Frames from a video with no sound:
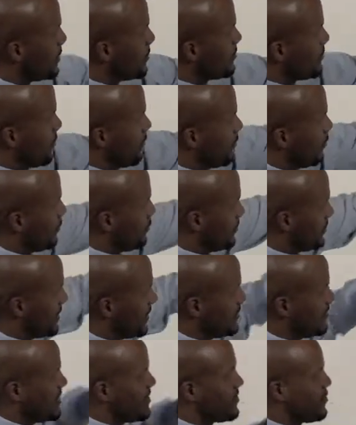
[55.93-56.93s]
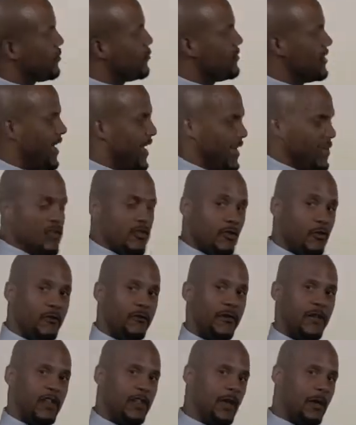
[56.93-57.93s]
So pretend these two tanks, you're
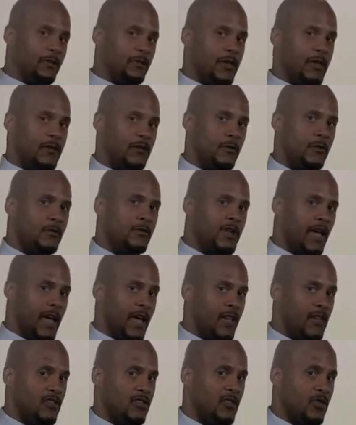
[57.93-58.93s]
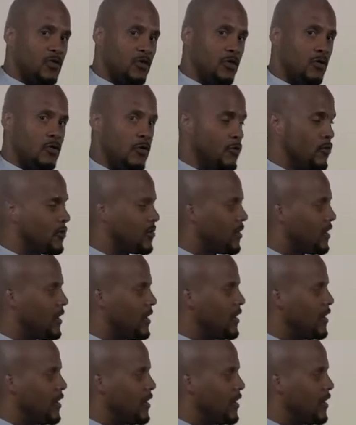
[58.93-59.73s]
filling up these two tanks to use,